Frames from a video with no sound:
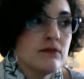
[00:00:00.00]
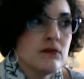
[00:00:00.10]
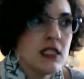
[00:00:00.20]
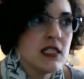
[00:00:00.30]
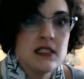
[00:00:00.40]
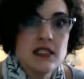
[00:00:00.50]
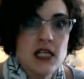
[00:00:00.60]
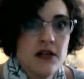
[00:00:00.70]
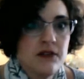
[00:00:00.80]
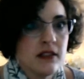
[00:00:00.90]
This is
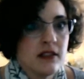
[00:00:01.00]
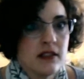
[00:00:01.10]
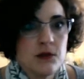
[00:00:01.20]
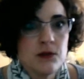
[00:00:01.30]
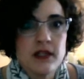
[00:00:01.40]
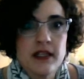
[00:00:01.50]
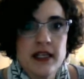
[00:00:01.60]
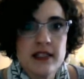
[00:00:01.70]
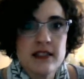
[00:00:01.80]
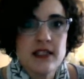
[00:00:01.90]
definitely one,
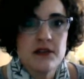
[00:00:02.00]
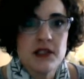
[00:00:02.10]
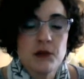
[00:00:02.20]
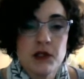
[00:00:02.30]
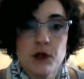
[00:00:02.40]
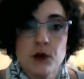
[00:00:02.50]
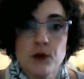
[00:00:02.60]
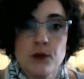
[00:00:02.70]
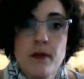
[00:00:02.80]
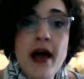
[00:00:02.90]
hands down, I would
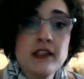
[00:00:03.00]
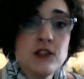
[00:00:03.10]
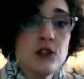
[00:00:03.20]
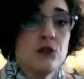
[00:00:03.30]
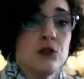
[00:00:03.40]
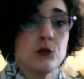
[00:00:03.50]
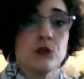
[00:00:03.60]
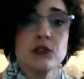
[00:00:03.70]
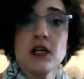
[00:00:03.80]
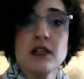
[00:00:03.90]
go back to. There
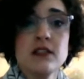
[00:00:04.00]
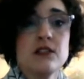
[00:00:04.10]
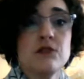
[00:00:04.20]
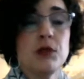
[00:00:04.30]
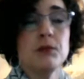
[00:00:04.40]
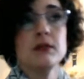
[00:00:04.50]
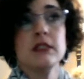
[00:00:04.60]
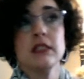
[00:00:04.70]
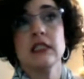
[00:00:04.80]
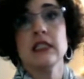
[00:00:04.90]
were tons of people
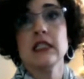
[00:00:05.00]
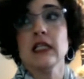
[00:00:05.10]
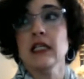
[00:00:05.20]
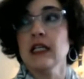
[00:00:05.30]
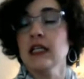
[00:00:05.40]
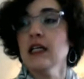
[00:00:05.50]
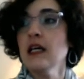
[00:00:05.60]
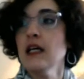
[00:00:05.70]
sitting and knitting.